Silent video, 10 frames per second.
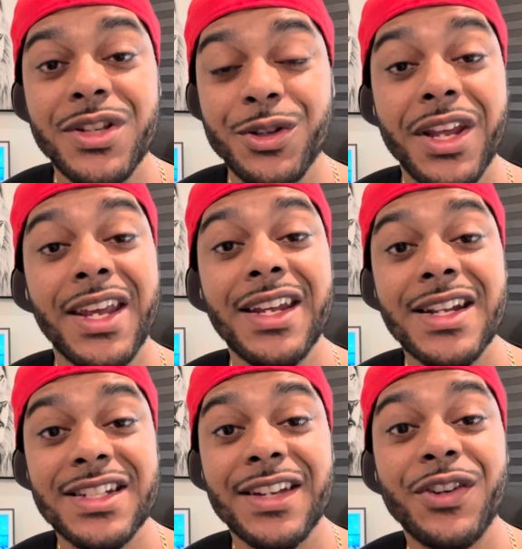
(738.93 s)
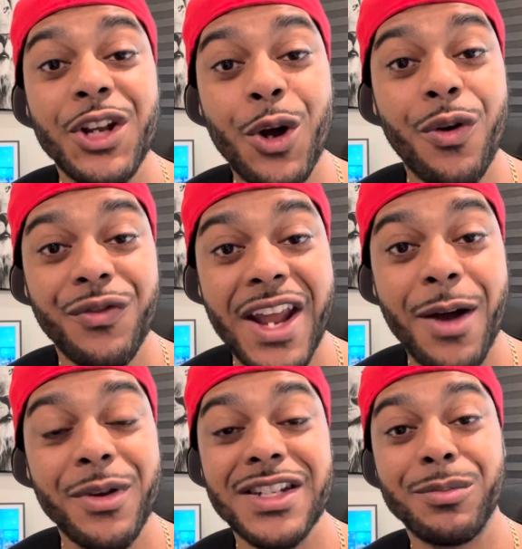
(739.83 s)
so that he doesn't even know if
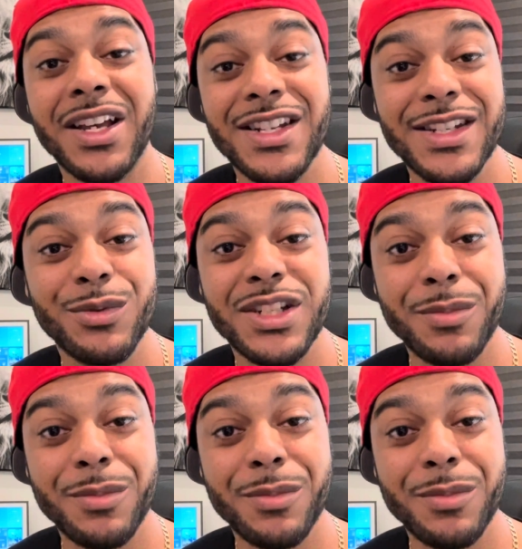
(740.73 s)
now it's because he was